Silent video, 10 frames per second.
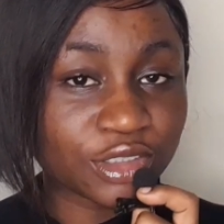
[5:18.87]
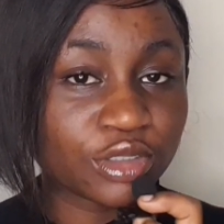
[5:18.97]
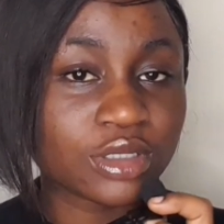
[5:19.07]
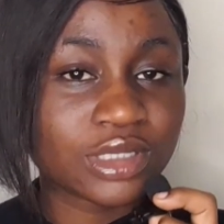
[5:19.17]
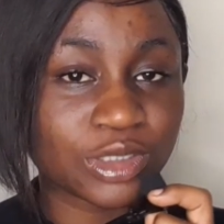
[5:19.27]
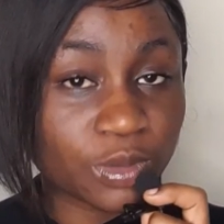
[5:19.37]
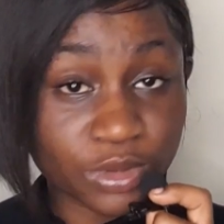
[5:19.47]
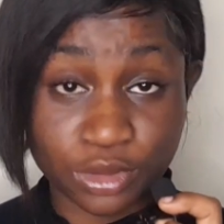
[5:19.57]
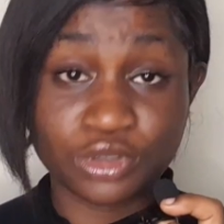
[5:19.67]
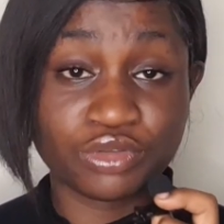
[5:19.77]
They just
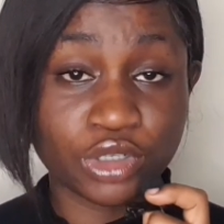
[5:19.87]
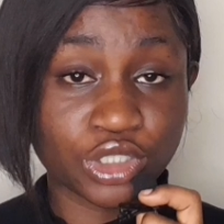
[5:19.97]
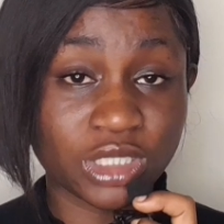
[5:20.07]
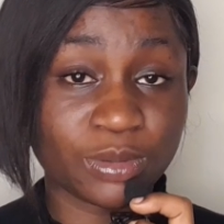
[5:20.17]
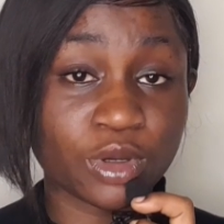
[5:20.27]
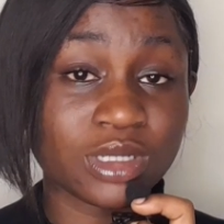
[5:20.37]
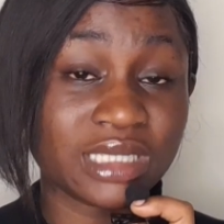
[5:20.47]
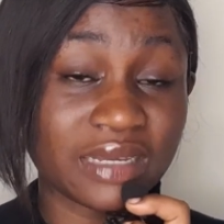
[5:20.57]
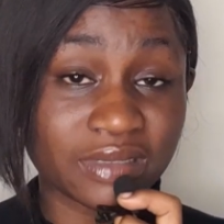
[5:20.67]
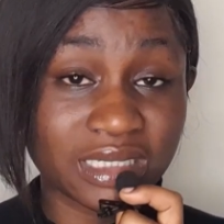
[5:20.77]
jump into the relationship
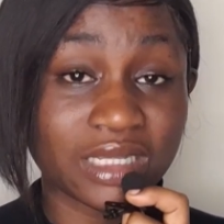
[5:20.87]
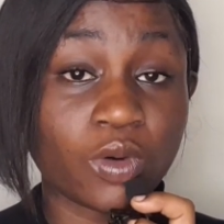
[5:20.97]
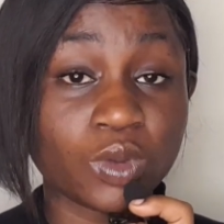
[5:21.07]
because they have seen that,